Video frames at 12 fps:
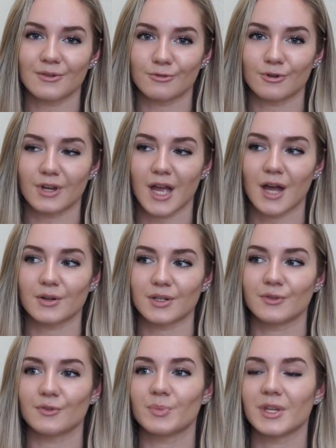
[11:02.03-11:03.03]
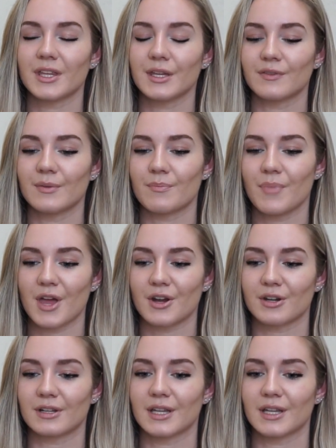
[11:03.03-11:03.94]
and work out, it would be even better.